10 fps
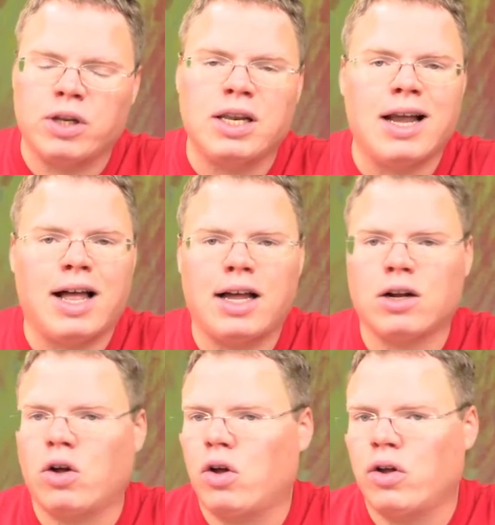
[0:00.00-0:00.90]
not
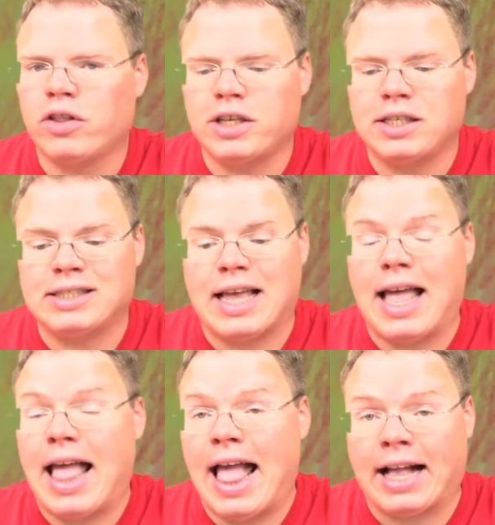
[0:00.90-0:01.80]
call these
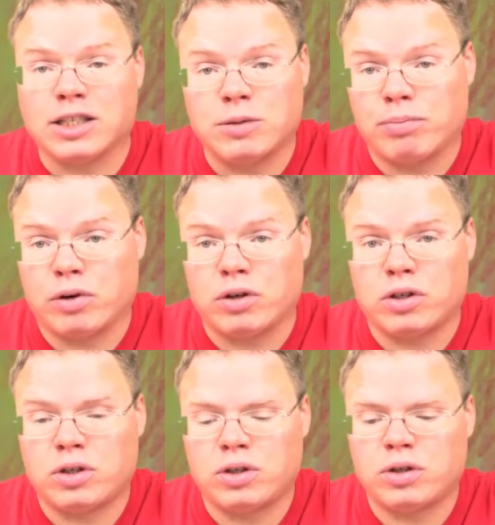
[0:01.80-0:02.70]

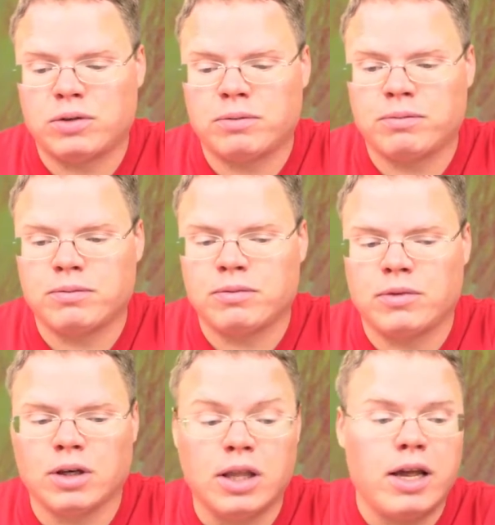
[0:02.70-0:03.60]
expert.
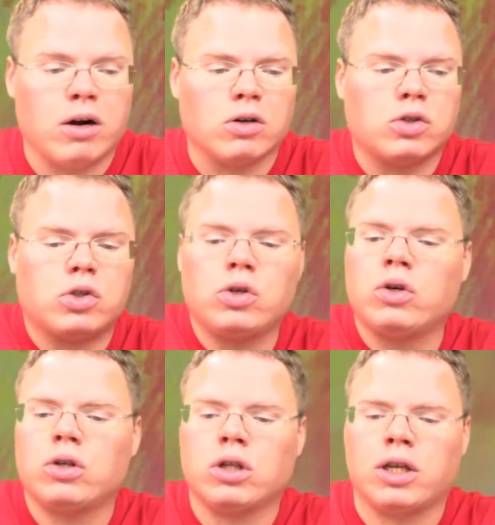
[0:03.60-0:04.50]
They are
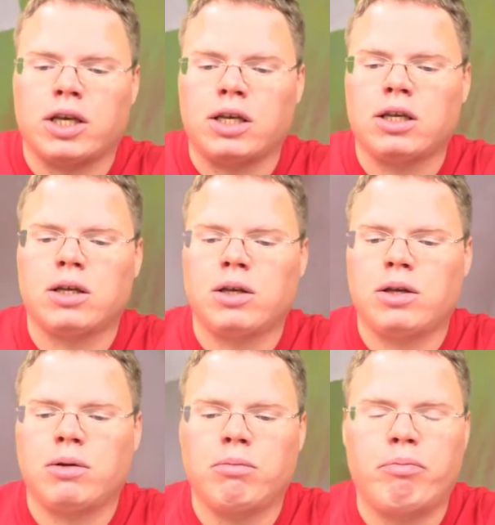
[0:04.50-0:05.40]
certainly
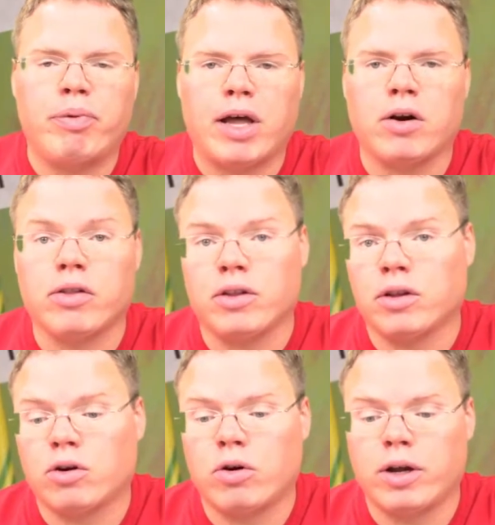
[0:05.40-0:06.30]
better than
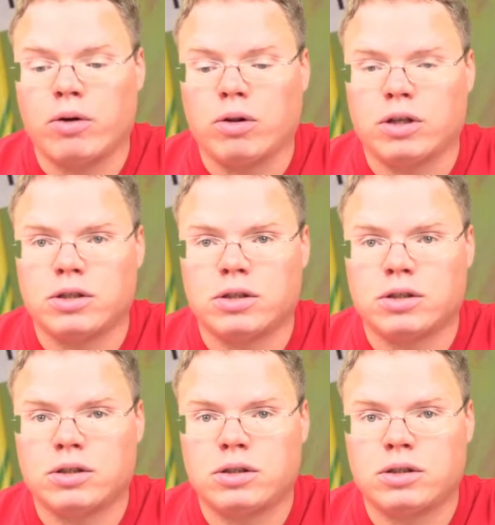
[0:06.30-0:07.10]
the Crayolas.